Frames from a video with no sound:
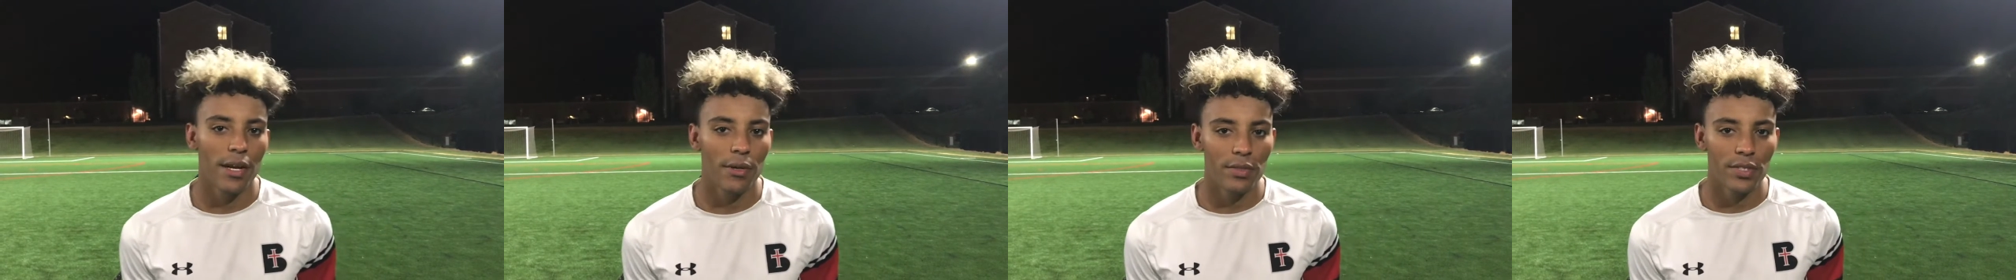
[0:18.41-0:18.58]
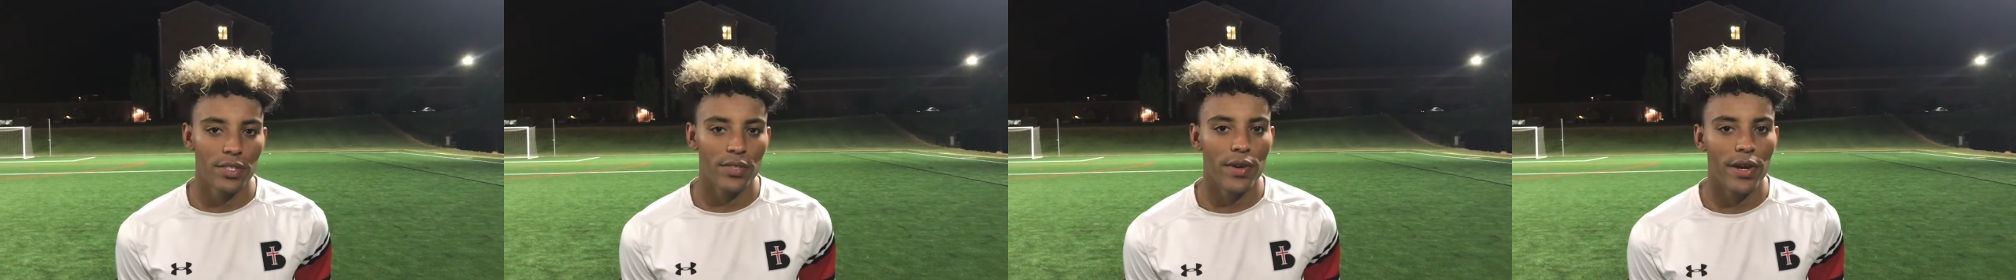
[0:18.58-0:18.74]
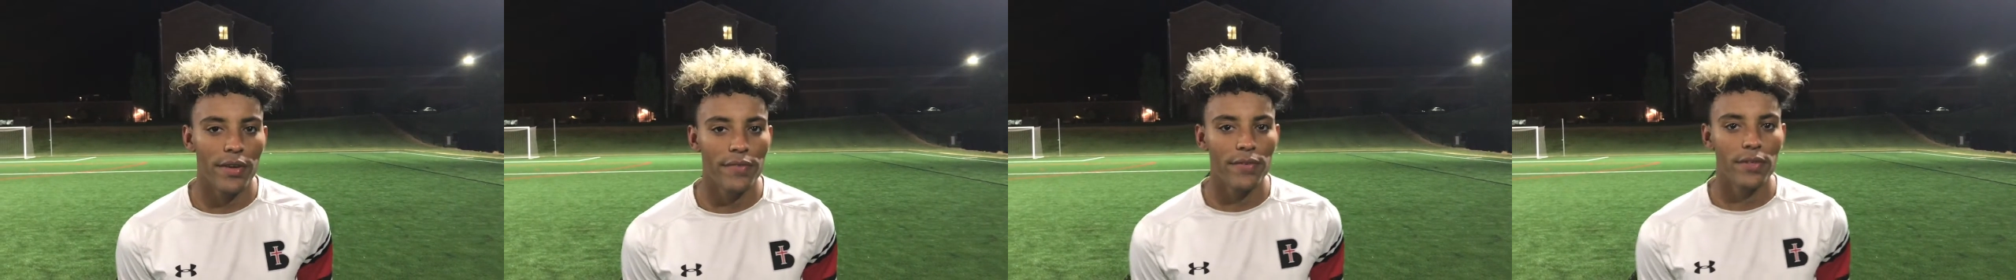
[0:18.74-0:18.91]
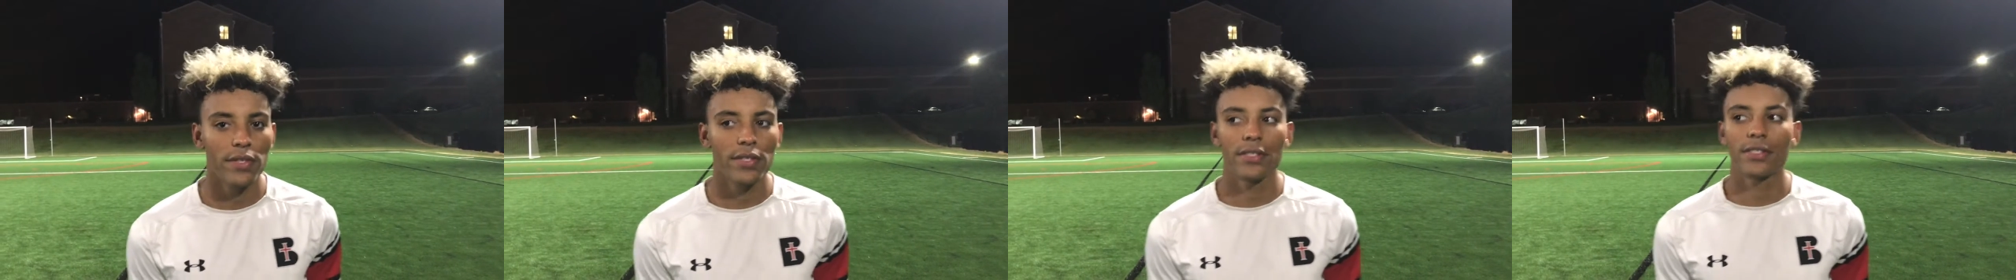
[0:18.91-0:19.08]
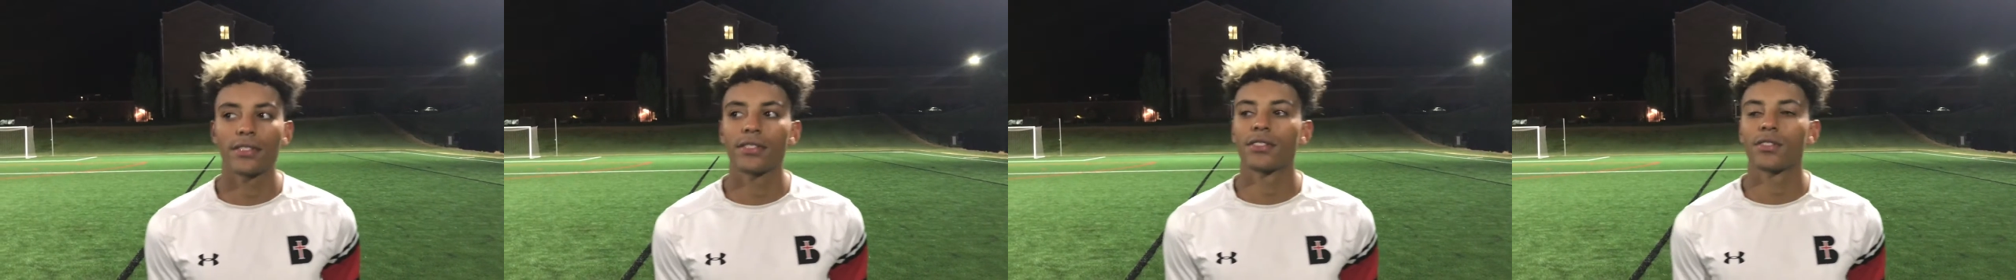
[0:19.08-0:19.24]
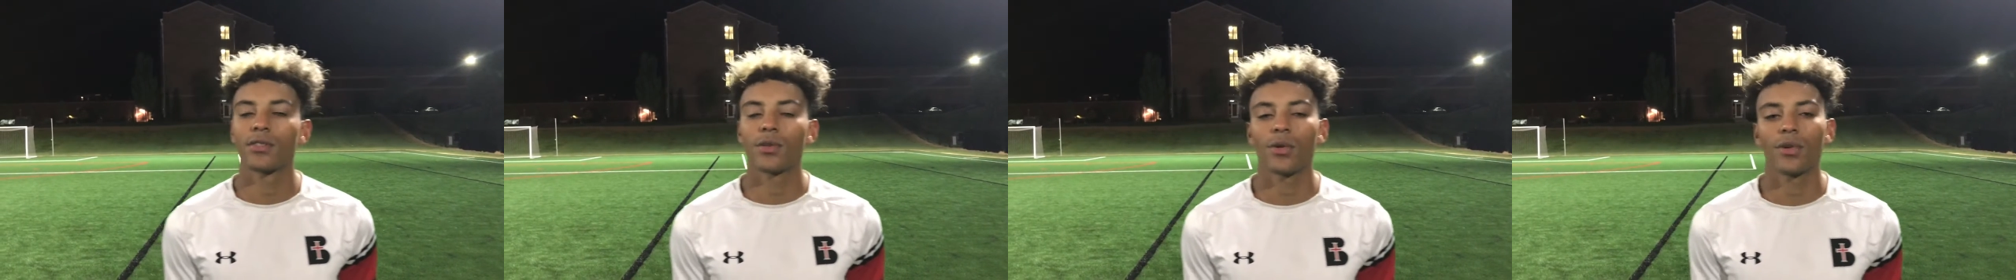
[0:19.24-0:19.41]
it was a great feeling
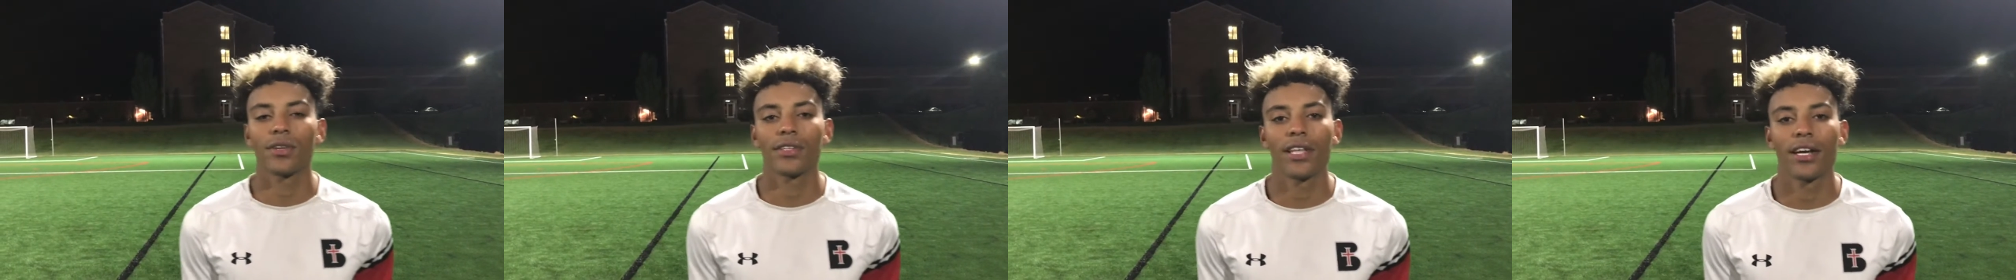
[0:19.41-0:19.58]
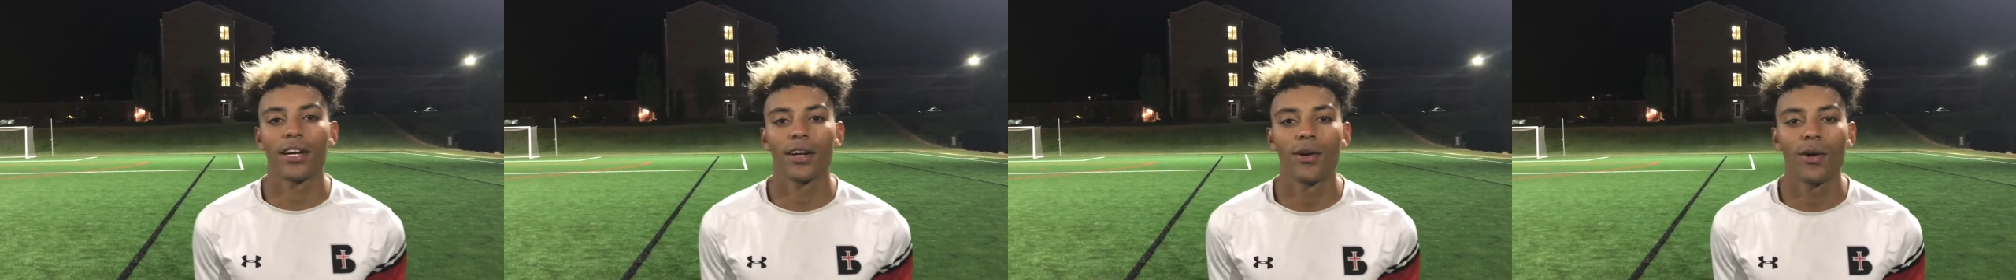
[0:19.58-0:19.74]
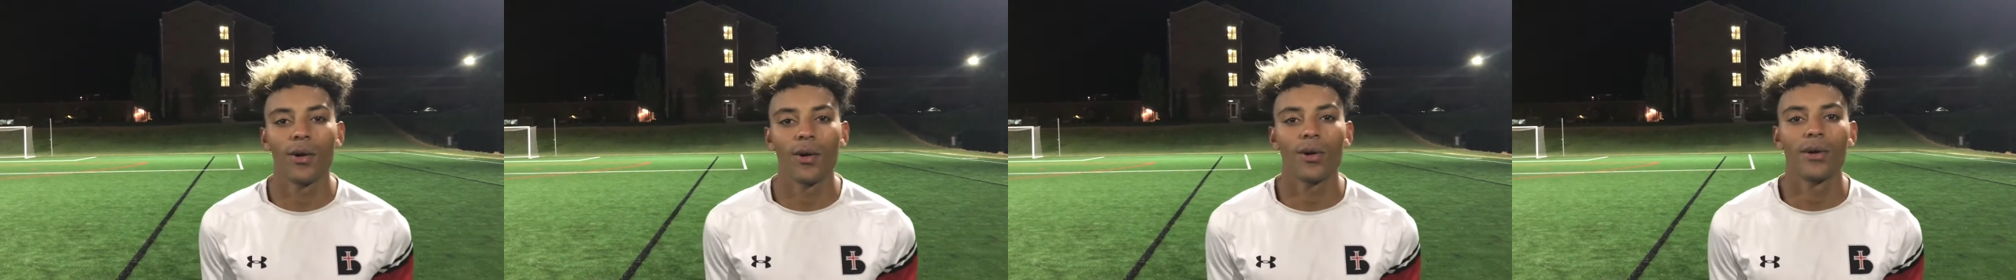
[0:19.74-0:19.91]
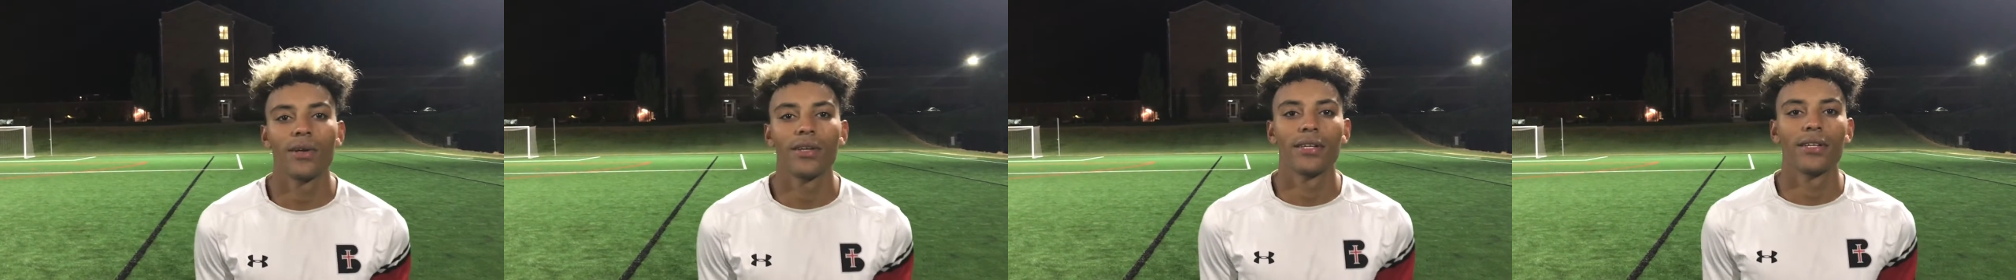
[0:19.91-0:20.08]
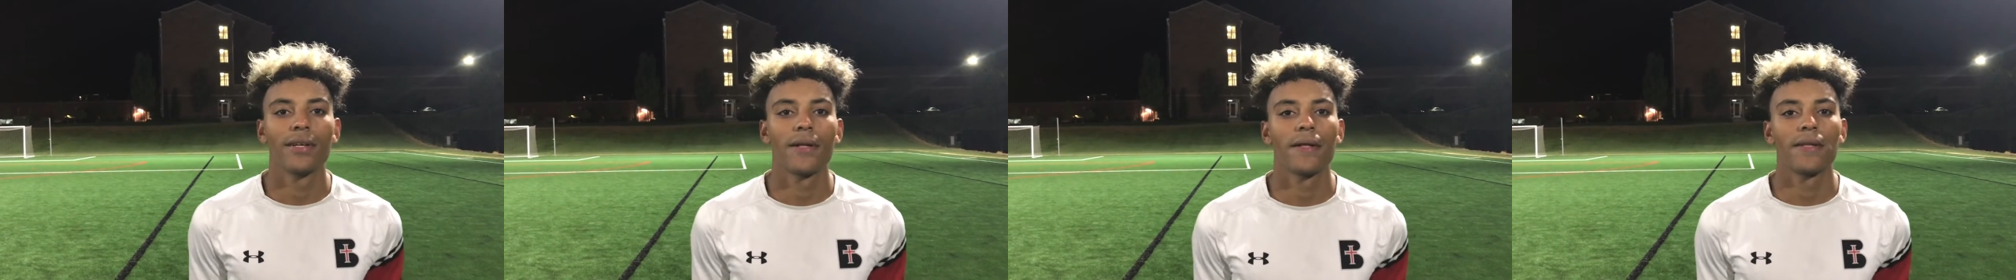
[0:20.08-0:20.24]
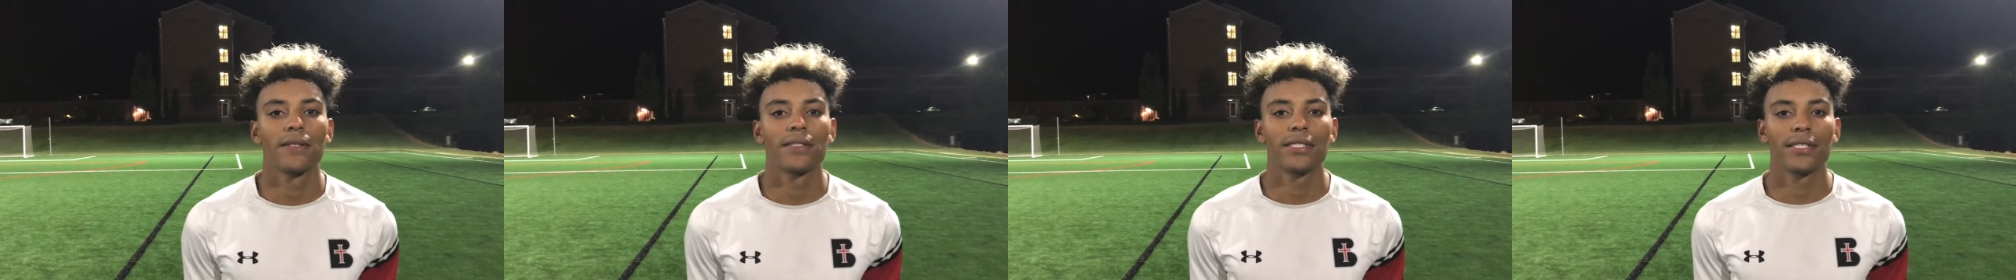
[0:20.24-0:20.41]
scoring that goal
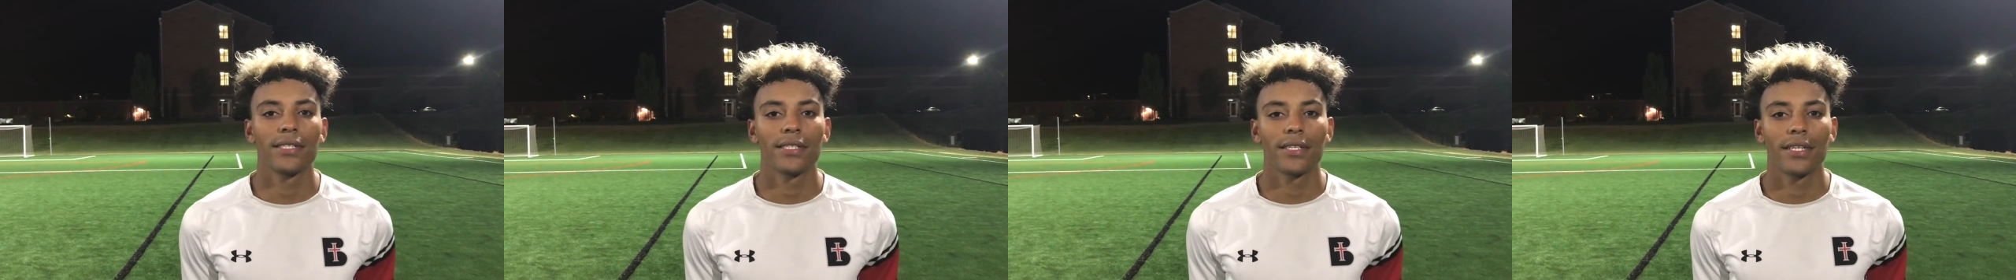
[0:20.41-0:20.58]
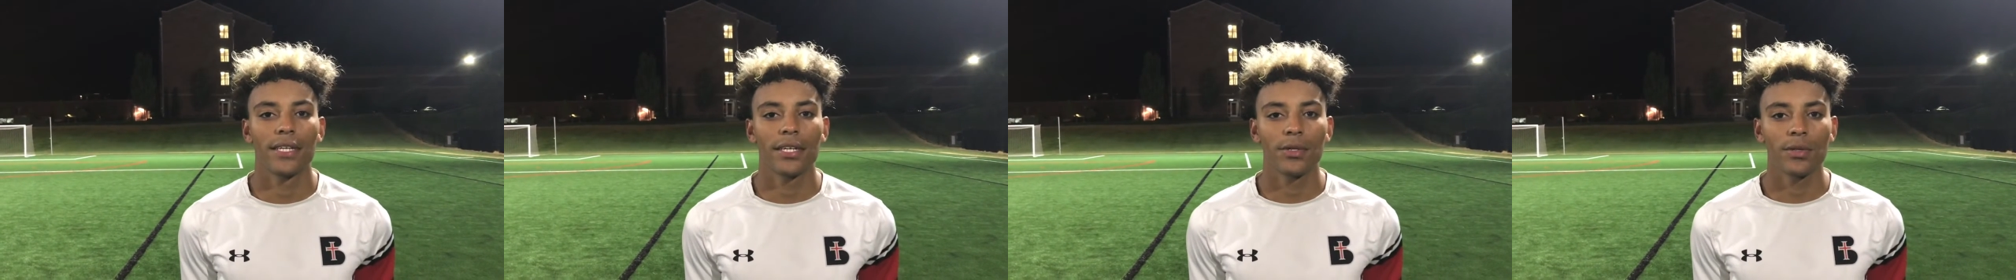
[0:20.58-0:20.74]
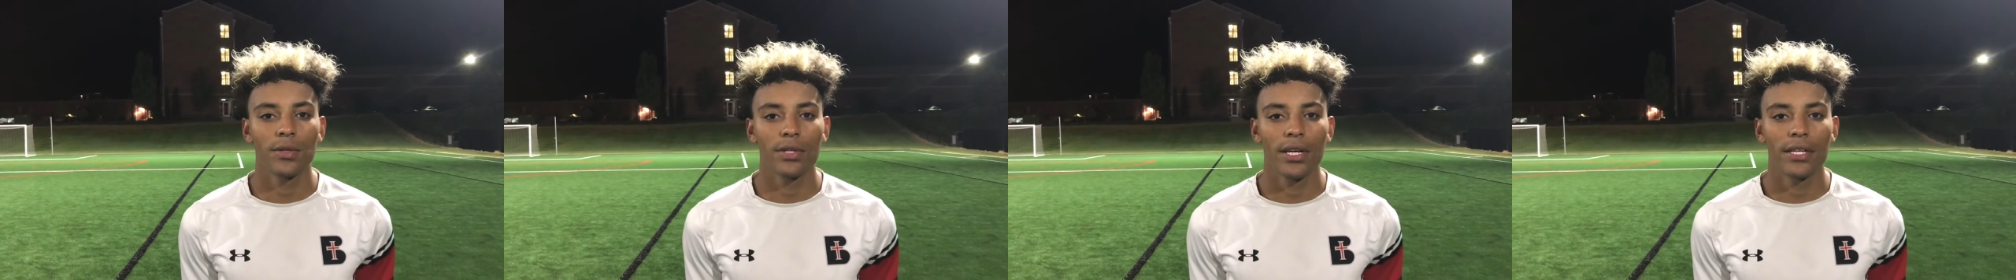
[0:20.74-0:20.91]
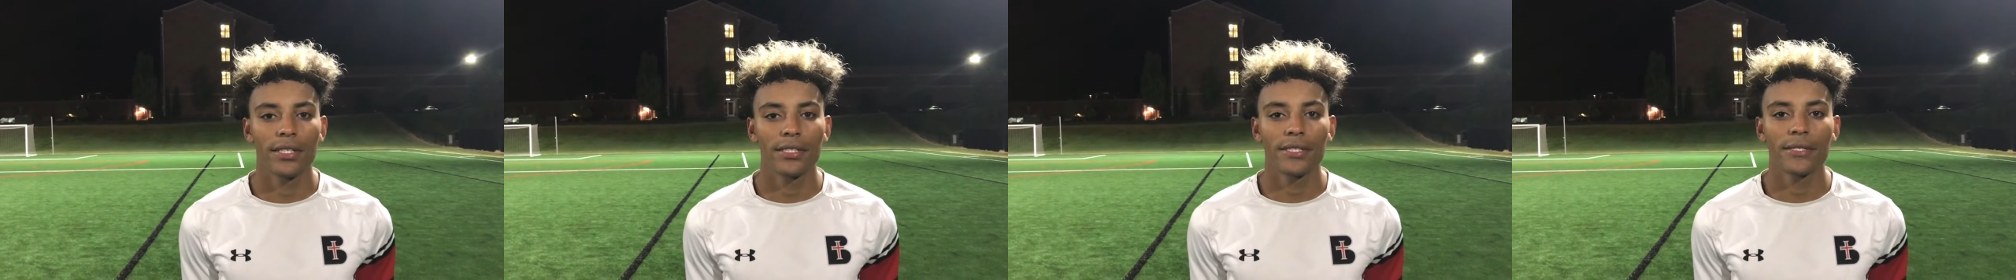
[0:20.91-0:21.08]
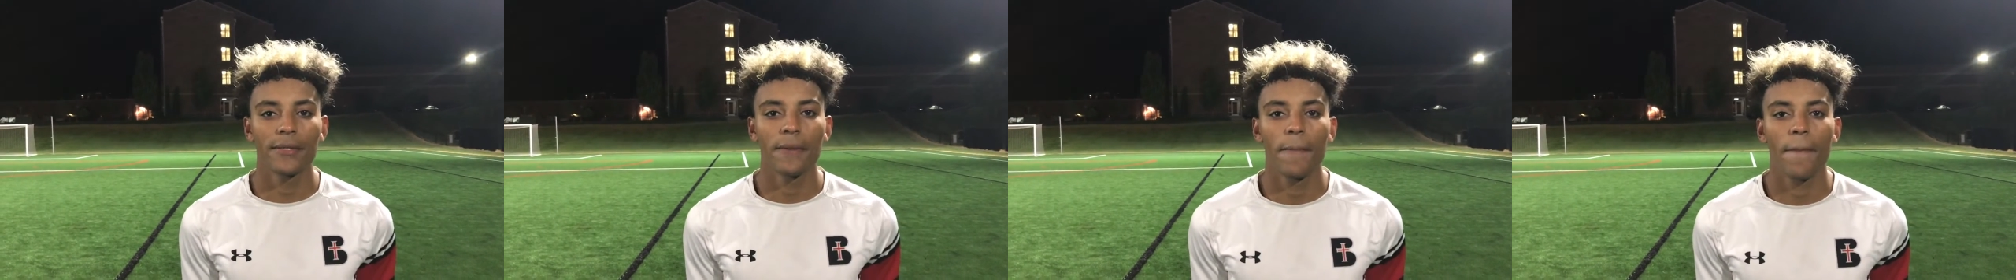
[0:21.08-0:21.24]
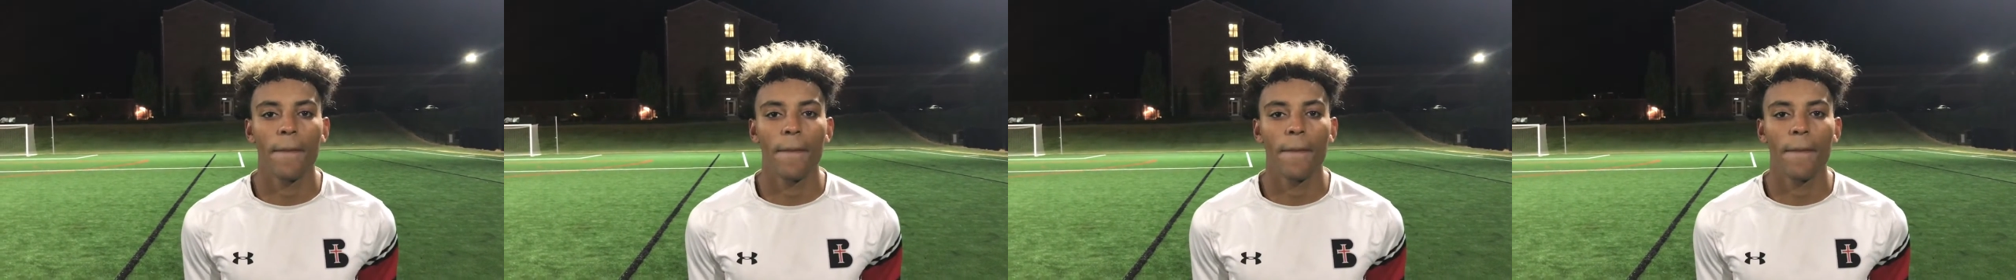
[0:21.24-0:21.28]
to uh, equalize it.